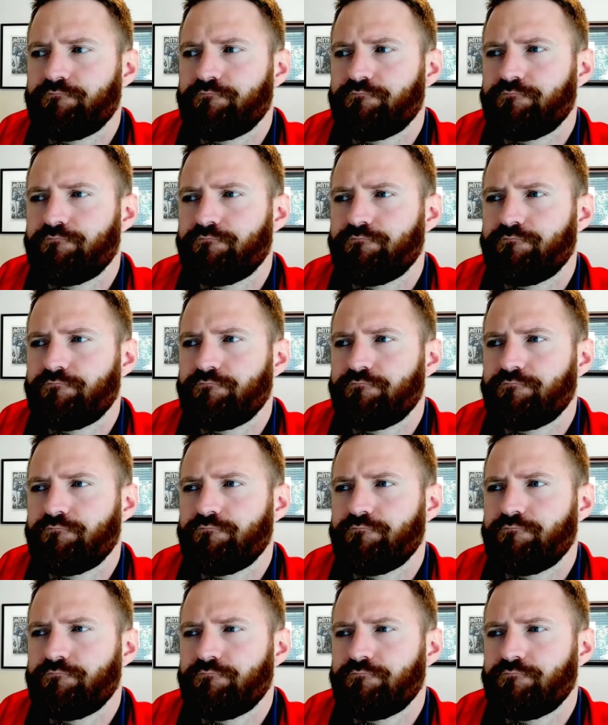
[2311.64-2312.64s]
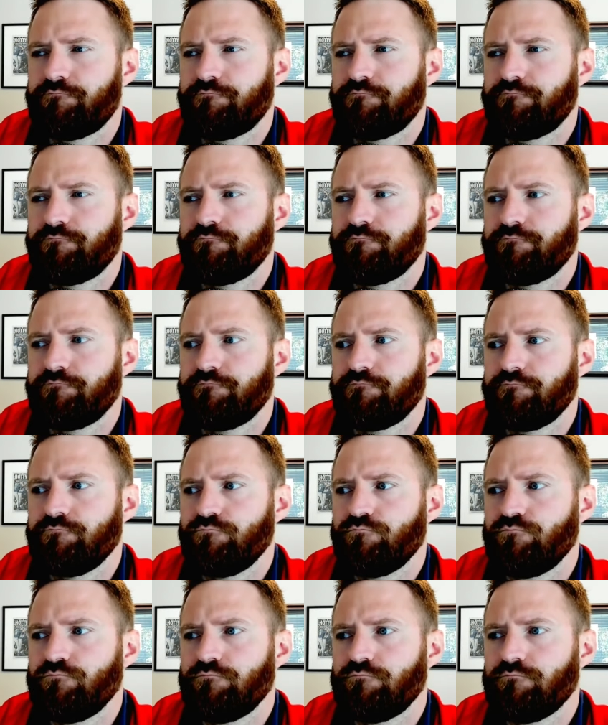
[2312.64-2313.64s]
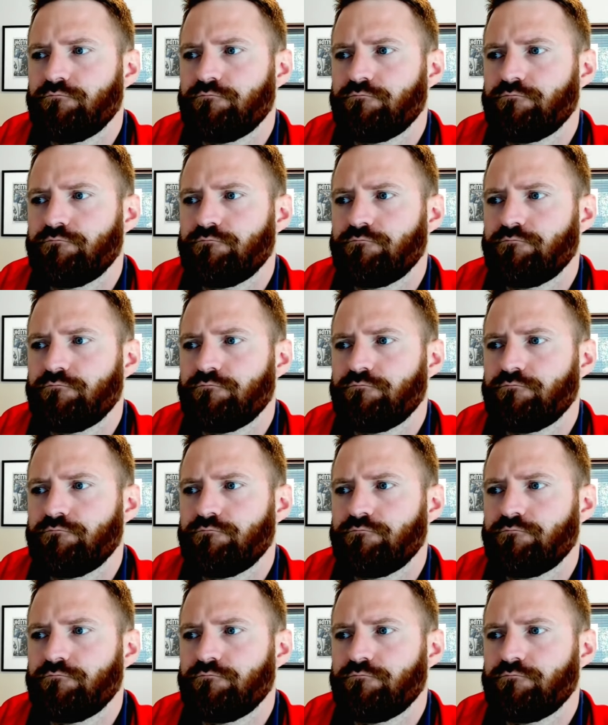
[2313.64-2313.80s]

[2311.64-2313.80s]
(silent)